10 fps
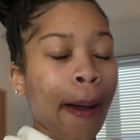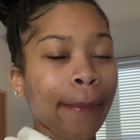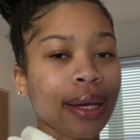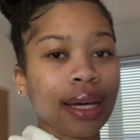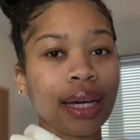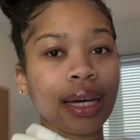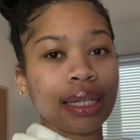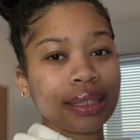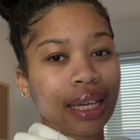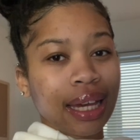
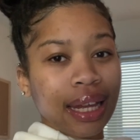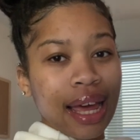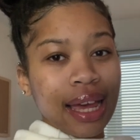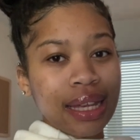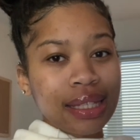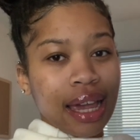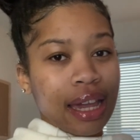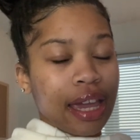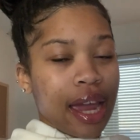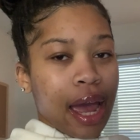Because in class, I
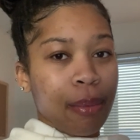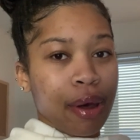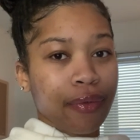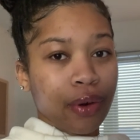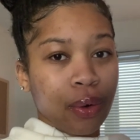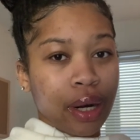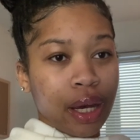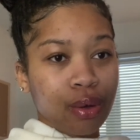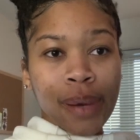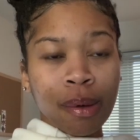can't have my phone
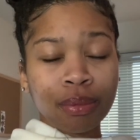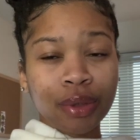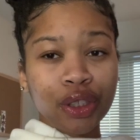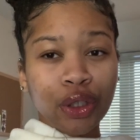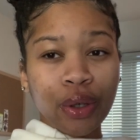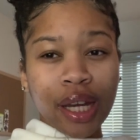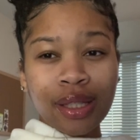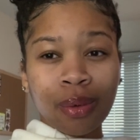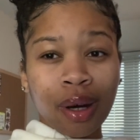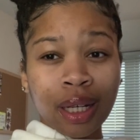out. So I'm gonna show you guys
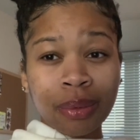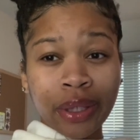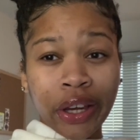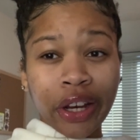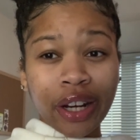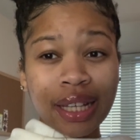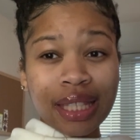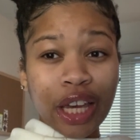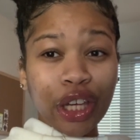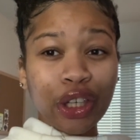the walk up there. It's
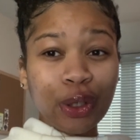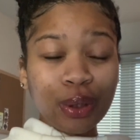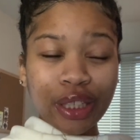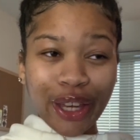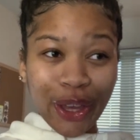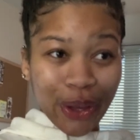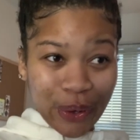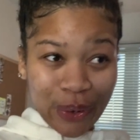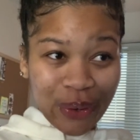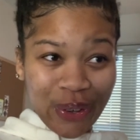a huge
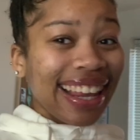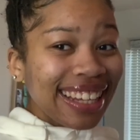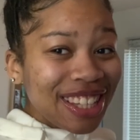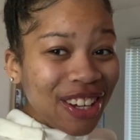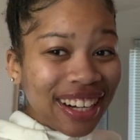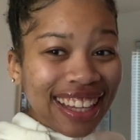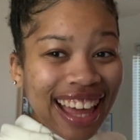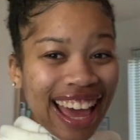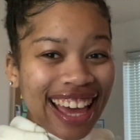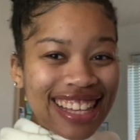hill. Let's go to
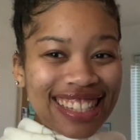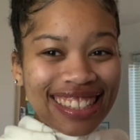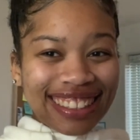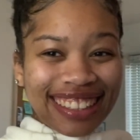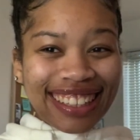class.